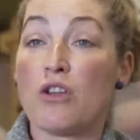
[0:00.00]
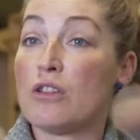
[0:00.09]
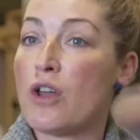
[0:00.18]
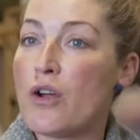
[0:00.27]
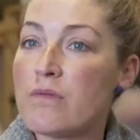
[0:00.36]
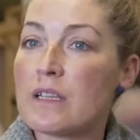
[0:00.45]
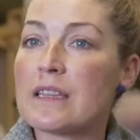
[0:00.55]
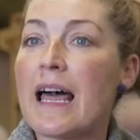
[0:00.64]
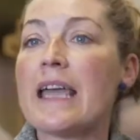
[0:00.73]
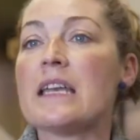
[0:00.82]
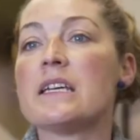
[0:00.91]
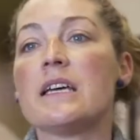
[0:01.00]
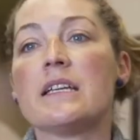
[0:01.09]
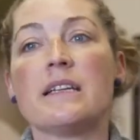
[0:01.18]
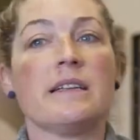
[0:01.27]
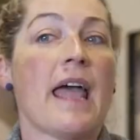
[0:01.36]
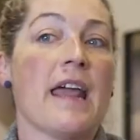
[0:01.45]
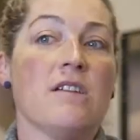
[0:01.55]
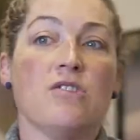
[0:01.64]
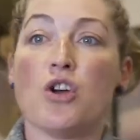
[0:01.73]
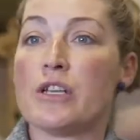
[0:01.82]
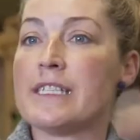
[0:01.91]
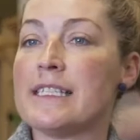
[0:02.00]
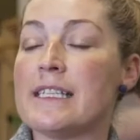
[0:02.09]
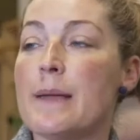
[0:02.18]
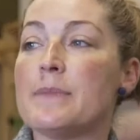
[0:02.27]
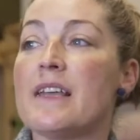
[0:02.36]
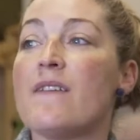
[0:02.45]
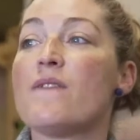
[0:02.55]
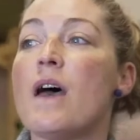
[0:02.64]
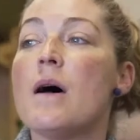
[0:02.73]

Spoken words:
load related and nociceptive,